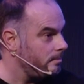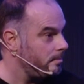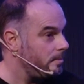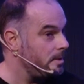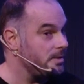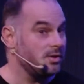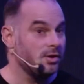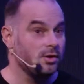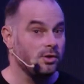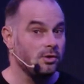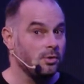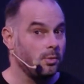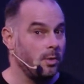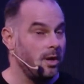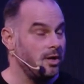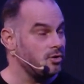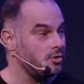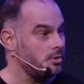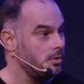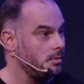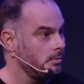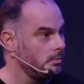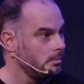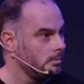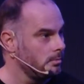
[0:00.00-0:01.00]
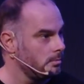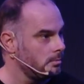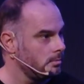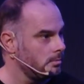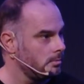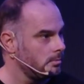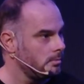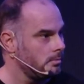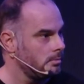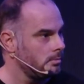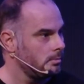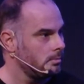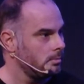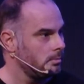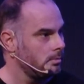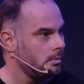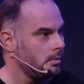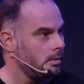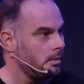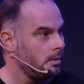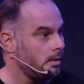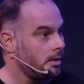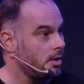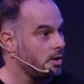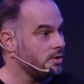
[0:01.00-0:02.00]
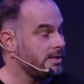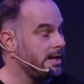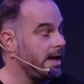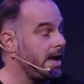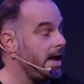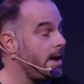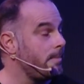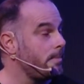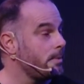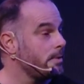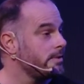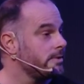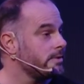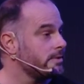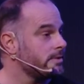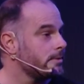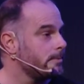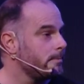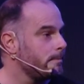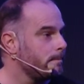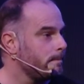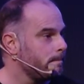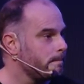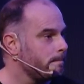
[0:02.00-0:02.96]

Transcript: But it's a good question, because it happens.